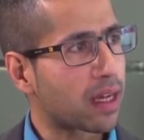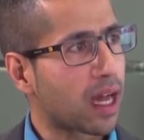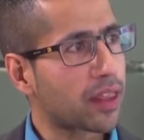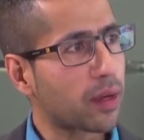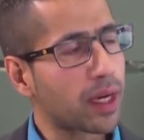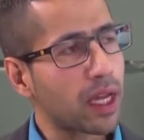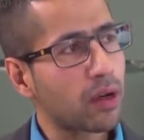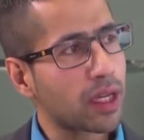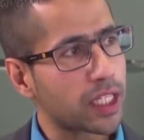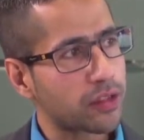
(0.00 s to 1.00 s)
I think when I
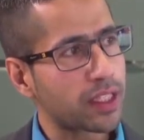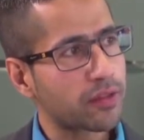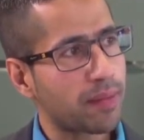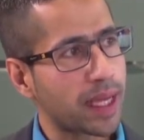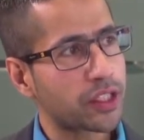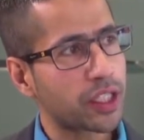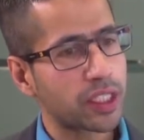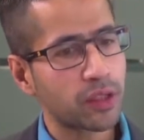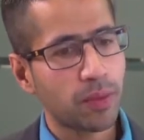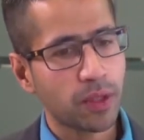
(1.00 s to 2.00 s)
look at transformation,
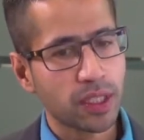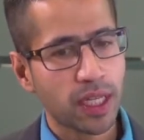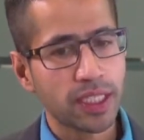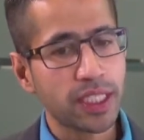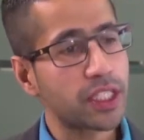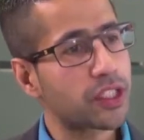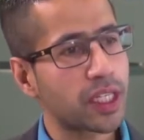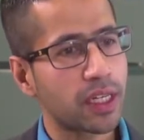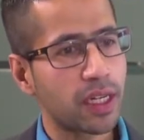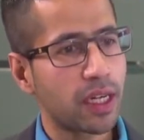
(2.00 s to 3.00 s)
it's almost like
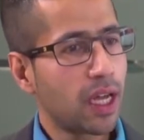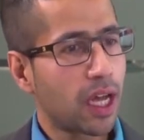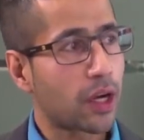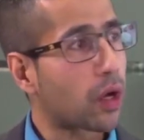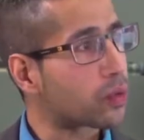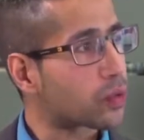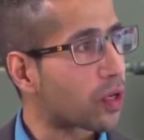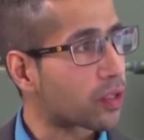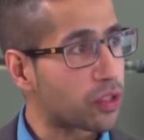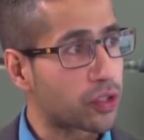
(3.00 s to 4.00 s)
teaching an old
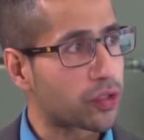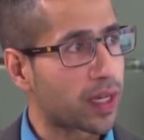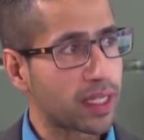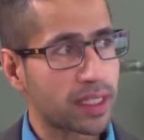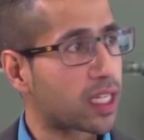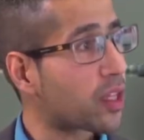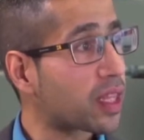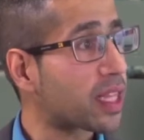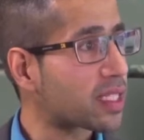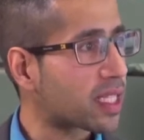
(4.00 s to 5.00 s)
dog new tricks, and I don't
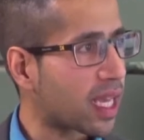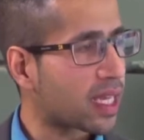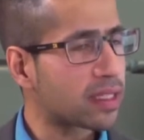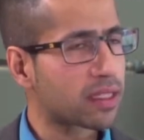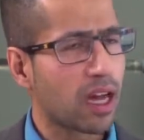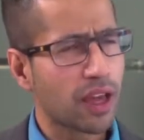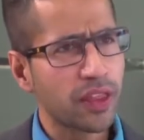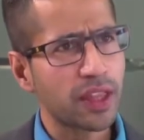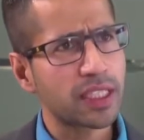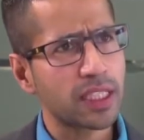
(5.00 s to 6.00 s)
think that's the case. I
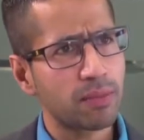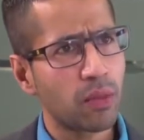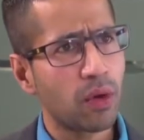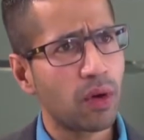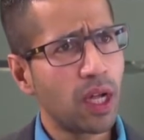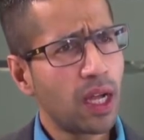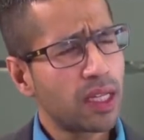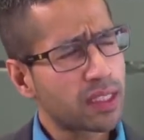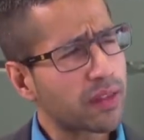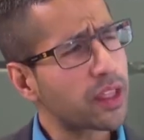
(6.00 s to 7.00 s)
think this is more
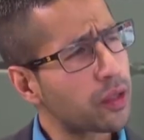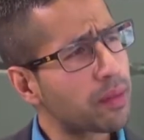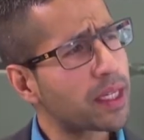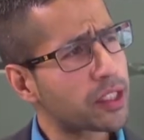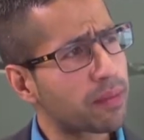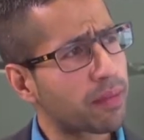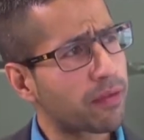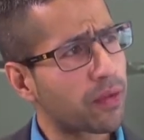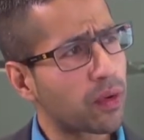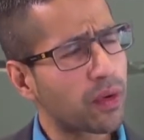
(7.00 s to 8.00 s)
something you mentioned
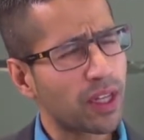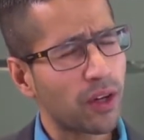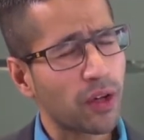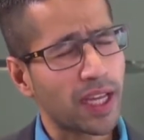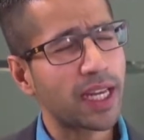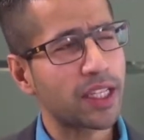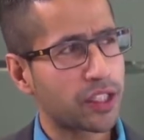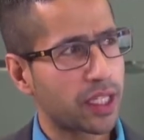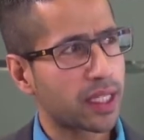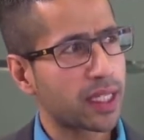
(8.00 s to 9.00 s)
before, an organic
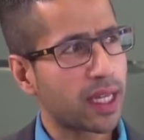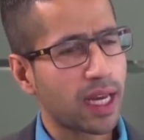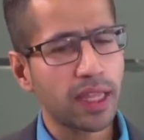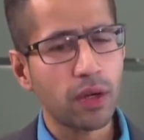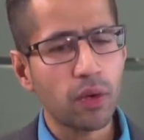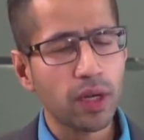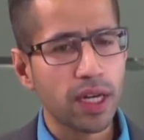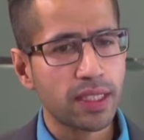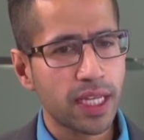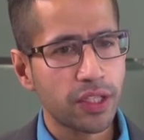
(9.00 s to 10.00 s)
journey. And I think
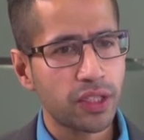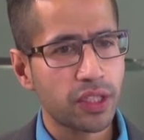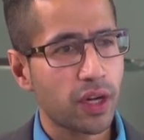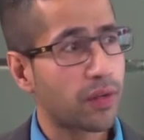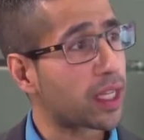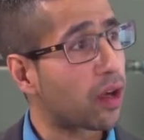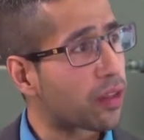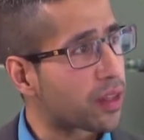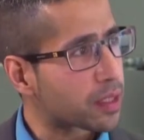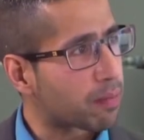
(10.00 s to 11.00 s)
organizations are already
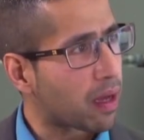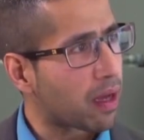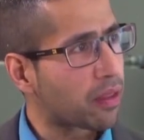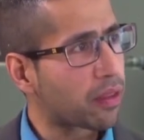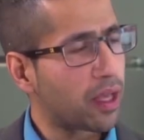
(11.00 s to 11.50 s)
on this path.